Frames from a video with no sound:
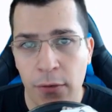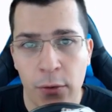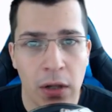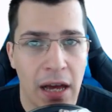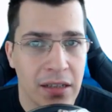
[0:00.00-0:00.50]

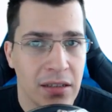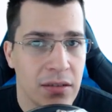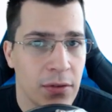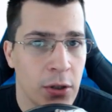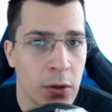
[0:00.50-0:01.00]
If you like
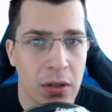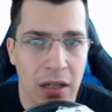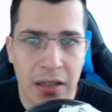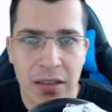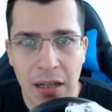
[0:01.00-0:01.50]
this video,
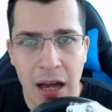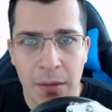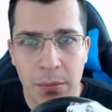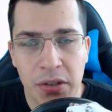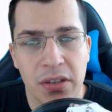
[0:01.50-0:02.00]
click the
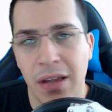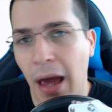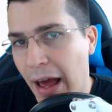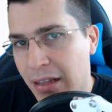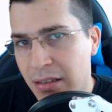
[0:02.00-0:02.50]
like
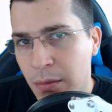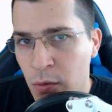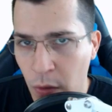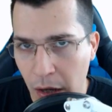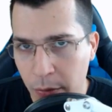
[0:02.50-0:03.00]
button and
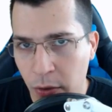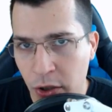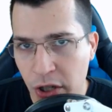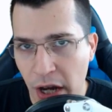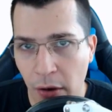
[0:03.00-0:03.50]
subscribe to
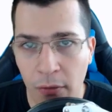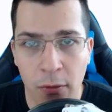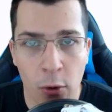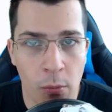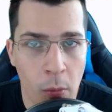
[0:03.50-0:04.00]
this channel
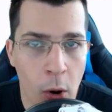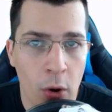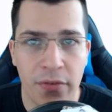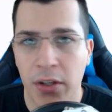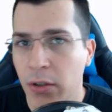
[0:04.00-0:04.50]
for
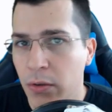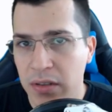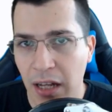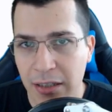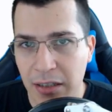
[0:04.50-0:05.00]
more
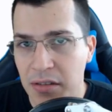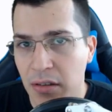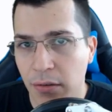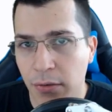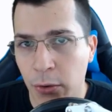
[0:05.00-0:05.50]
videos like
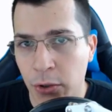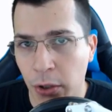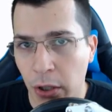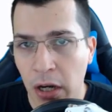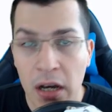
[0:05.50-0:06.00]
this in the
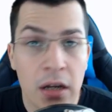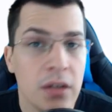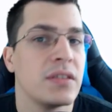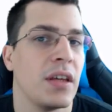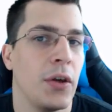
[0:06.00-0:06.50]
future.
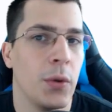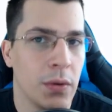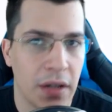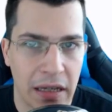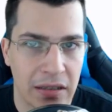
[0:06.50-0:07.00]
See you
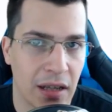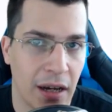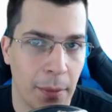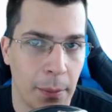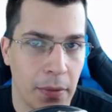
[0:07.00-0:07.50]
next
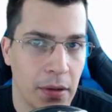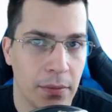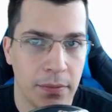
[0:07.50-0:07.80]
time.